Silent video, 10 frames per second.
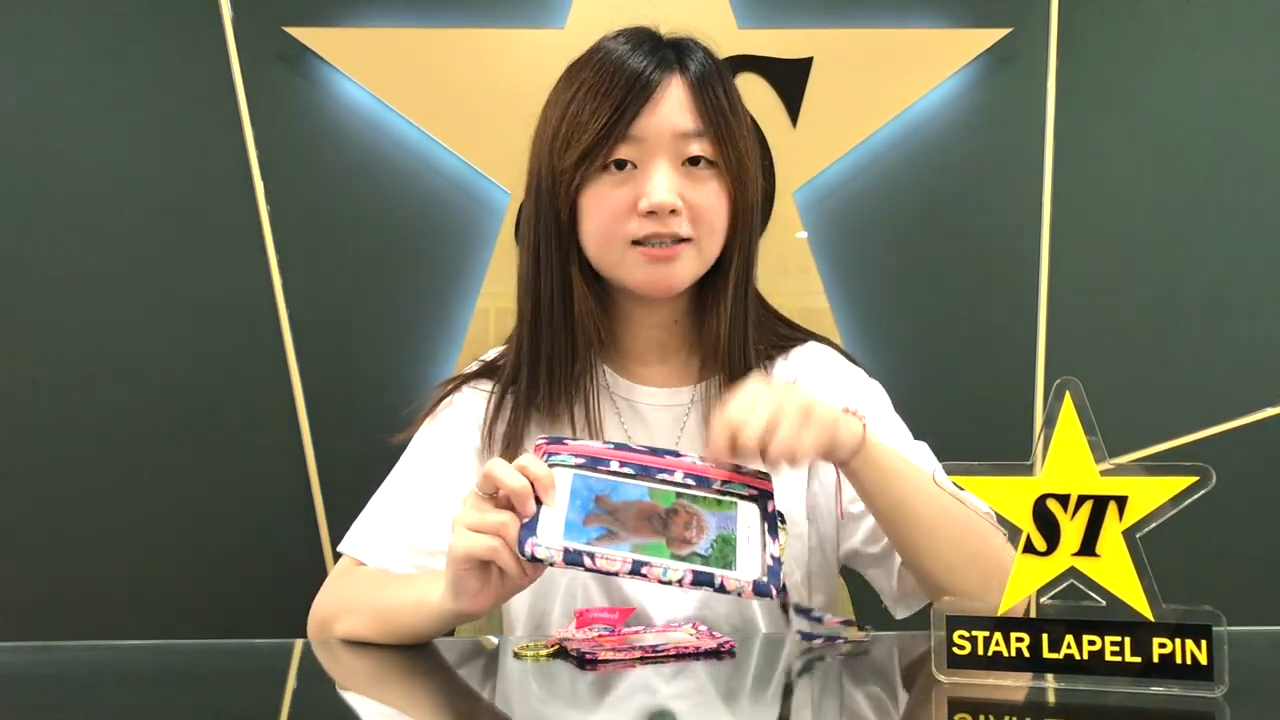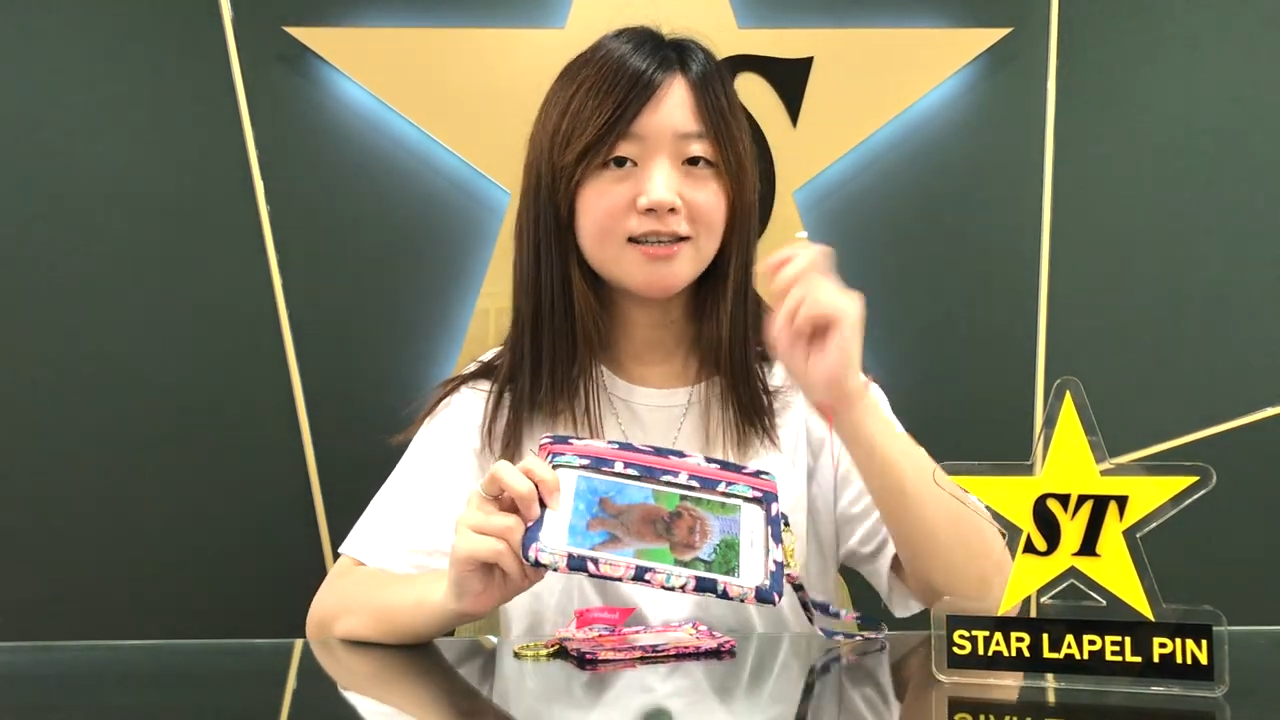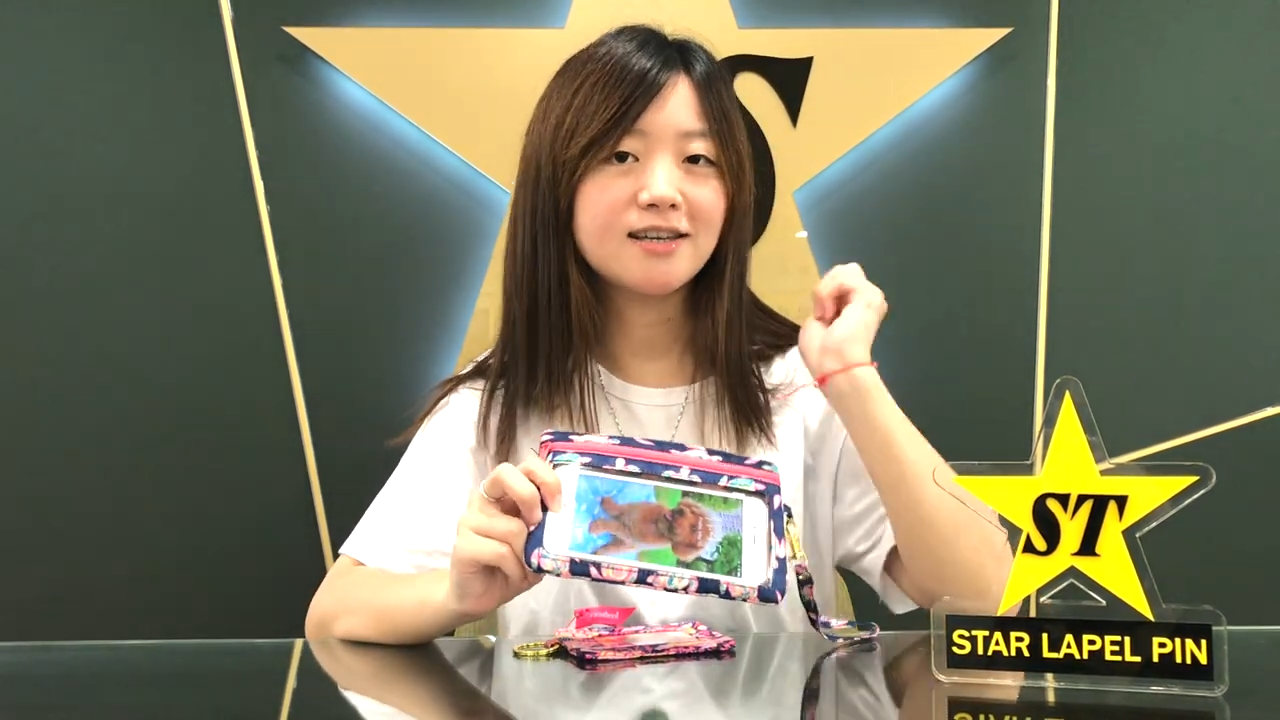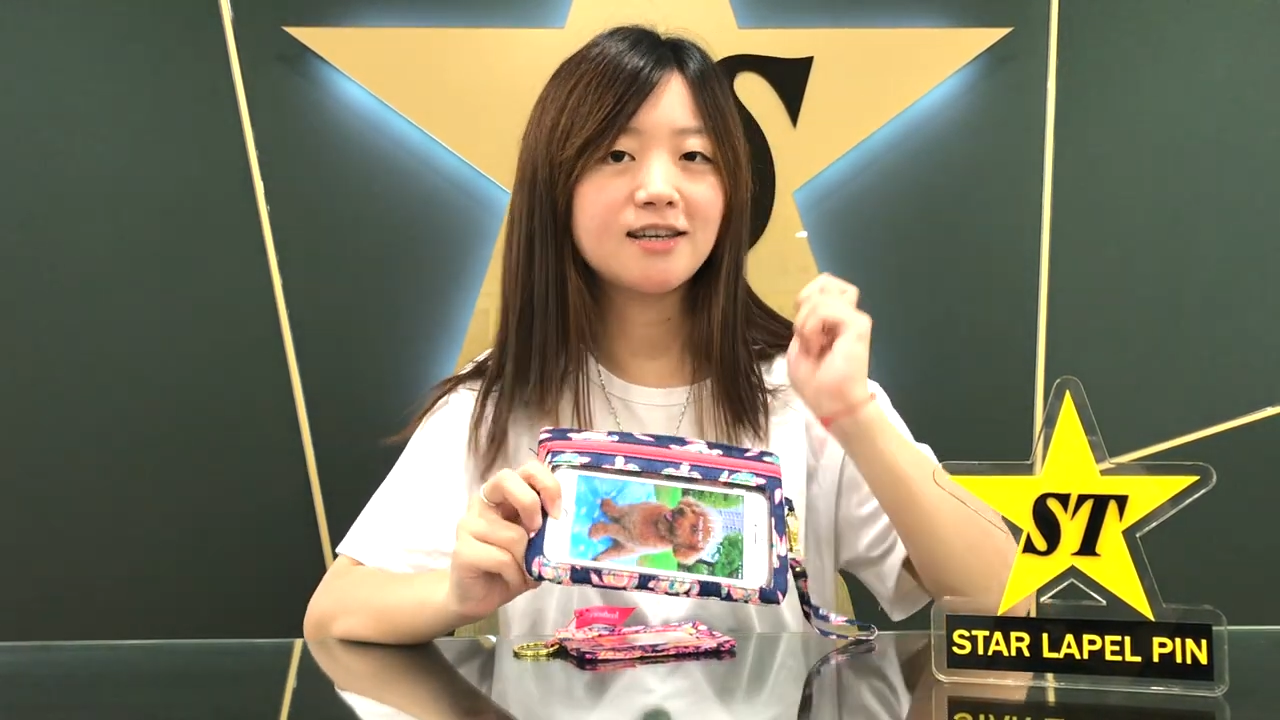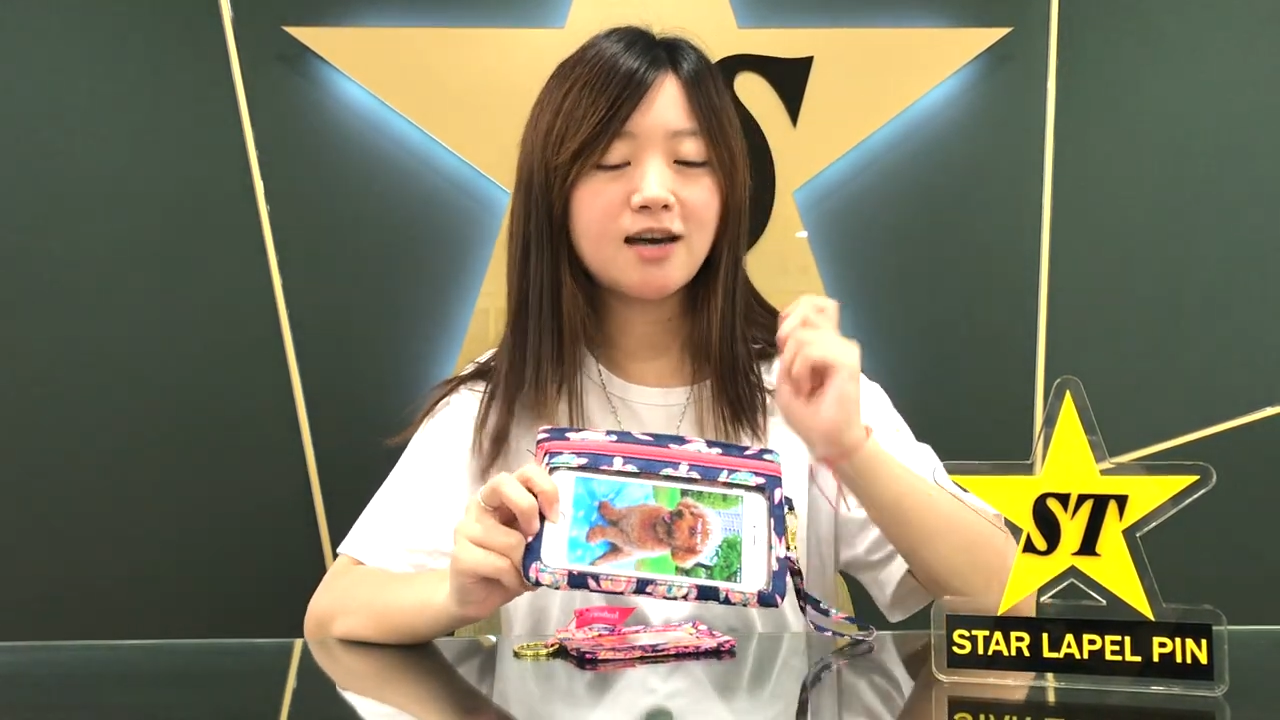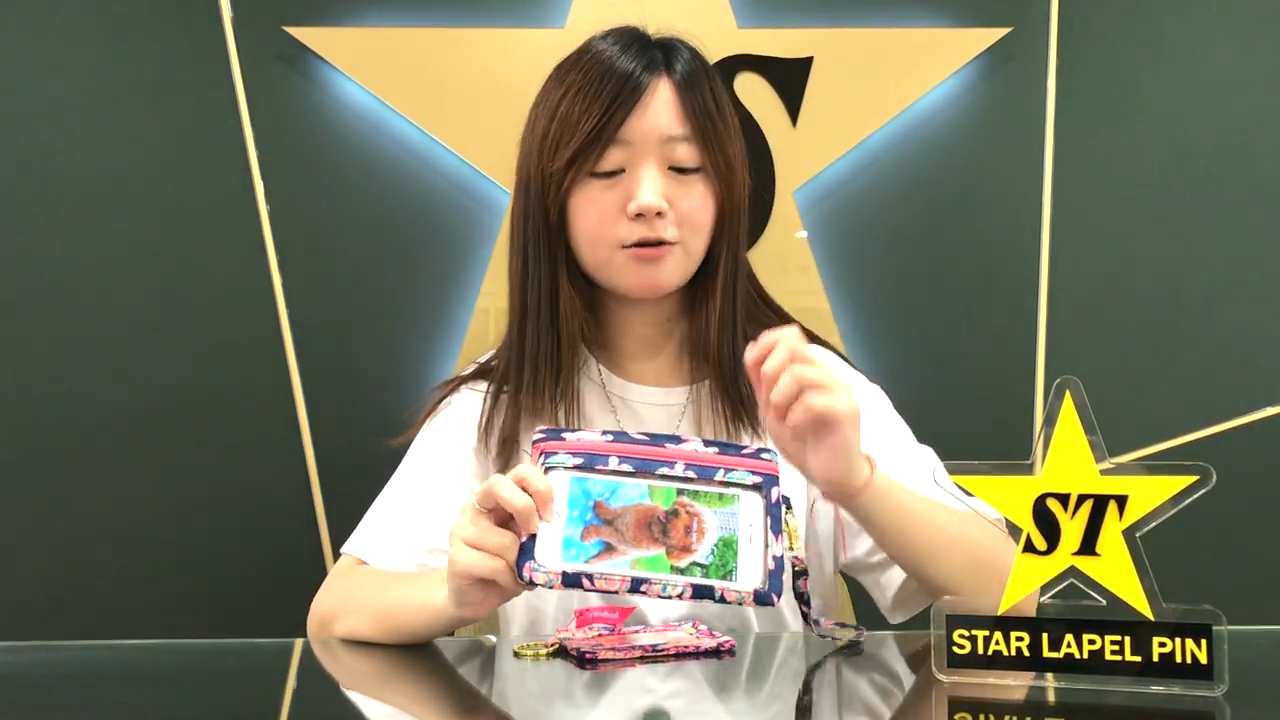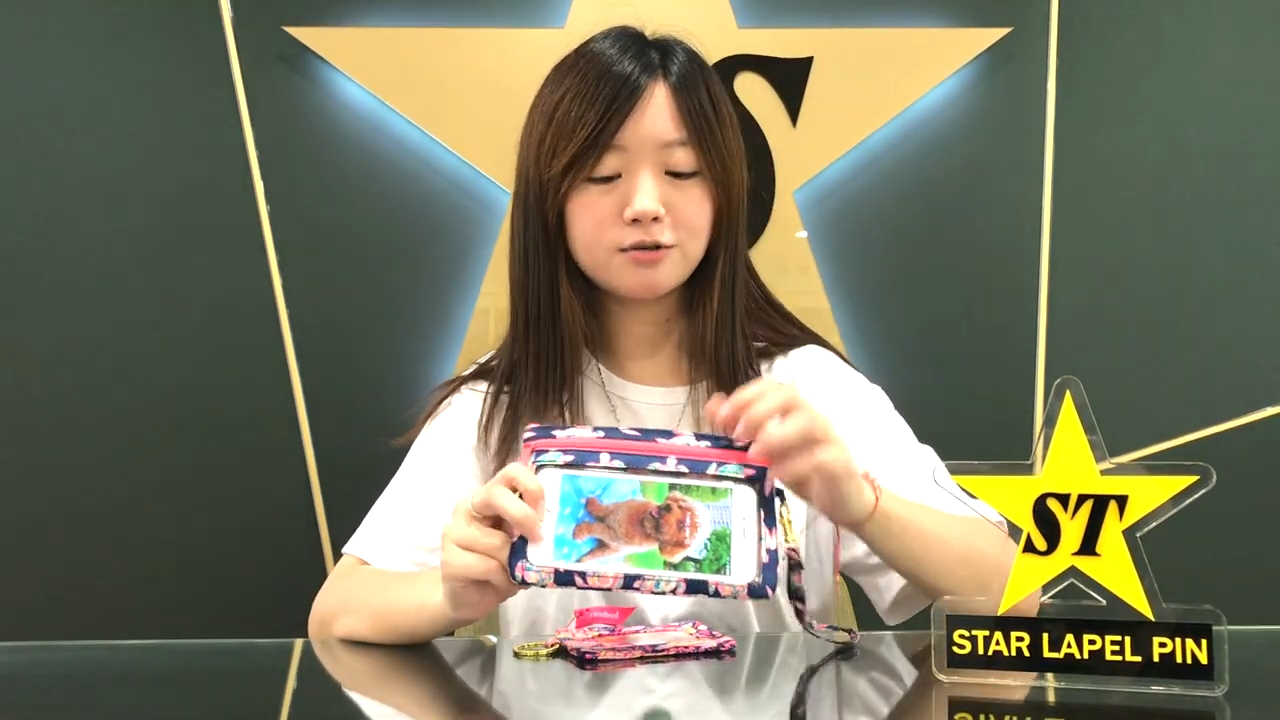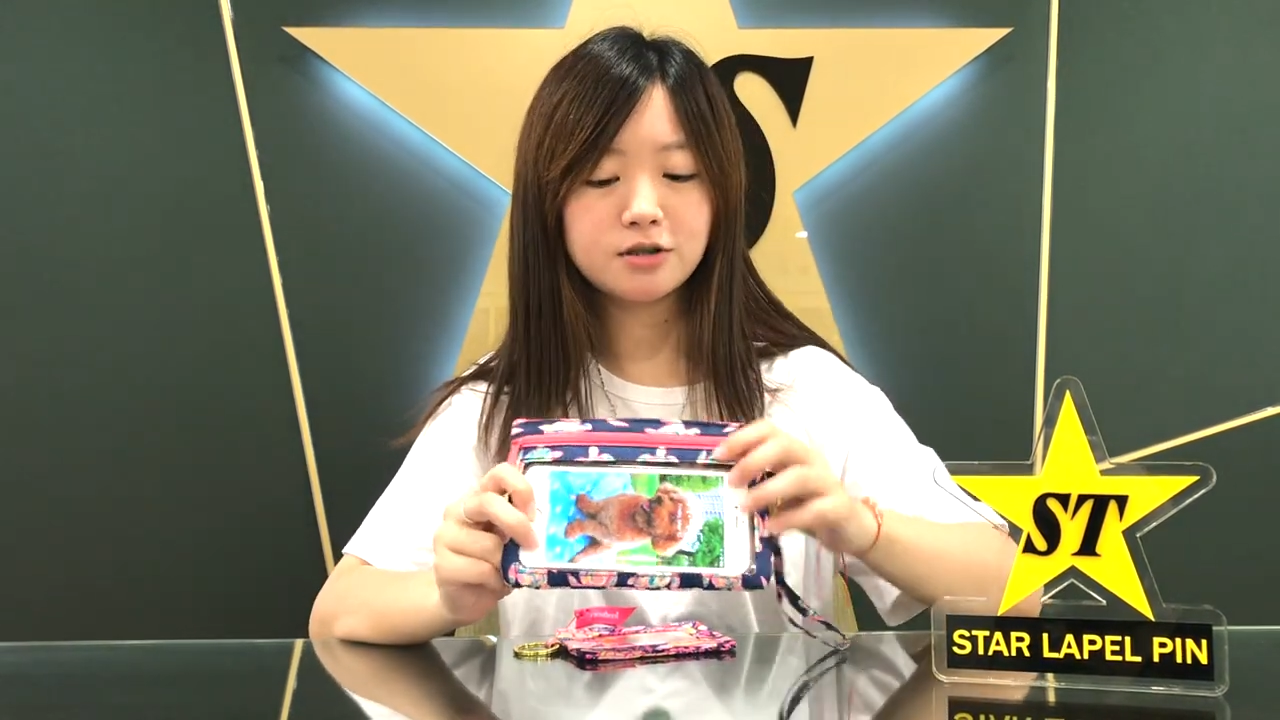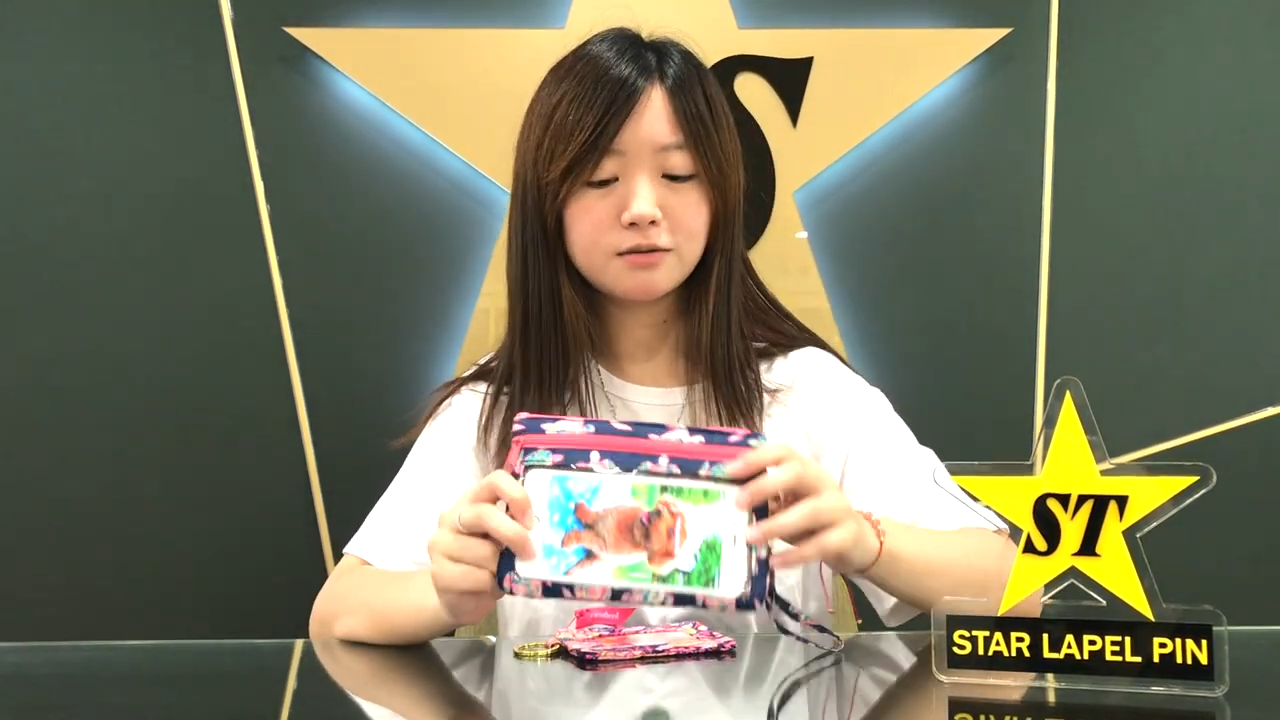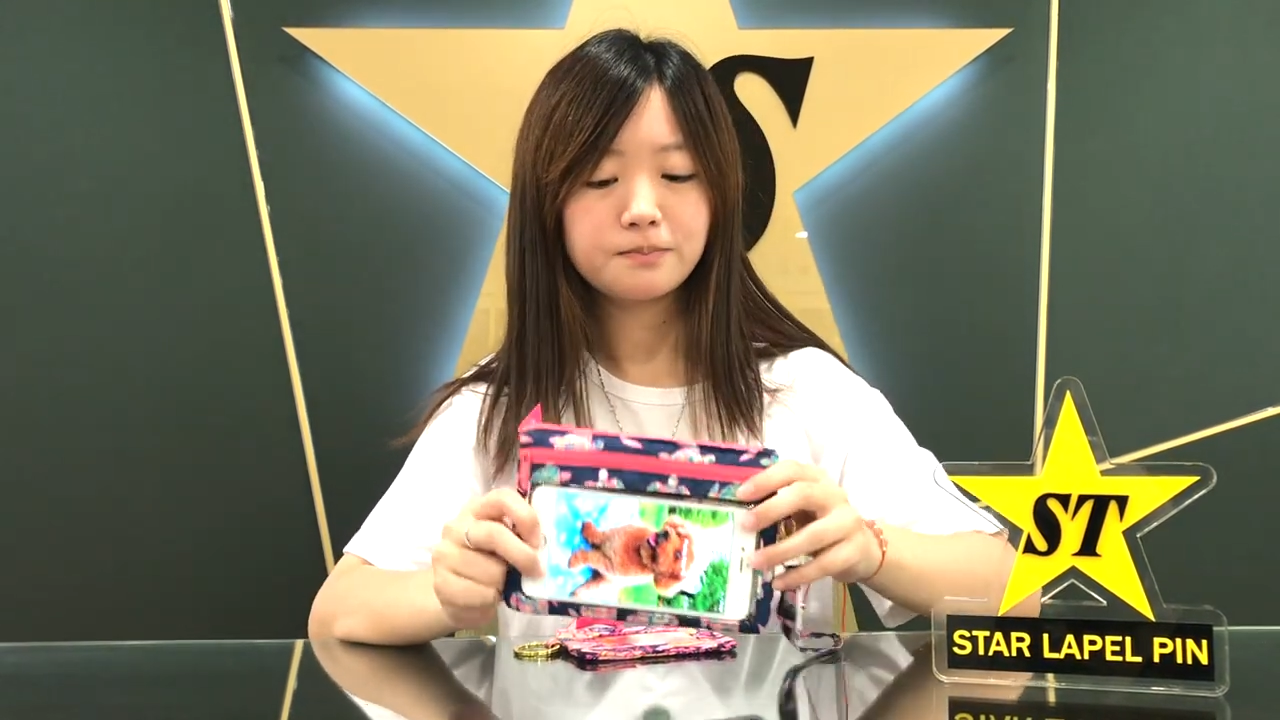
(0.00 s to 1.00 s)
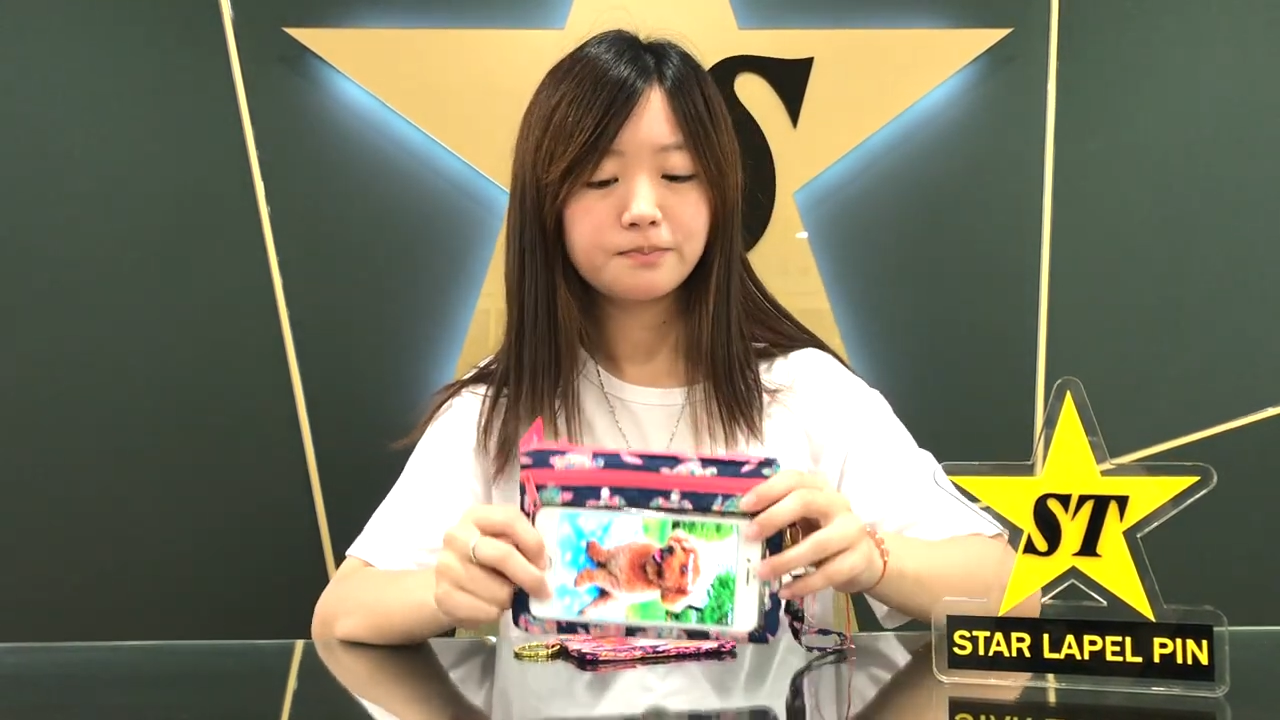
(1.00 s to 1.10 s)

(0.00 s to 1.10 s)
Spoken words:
taking it out.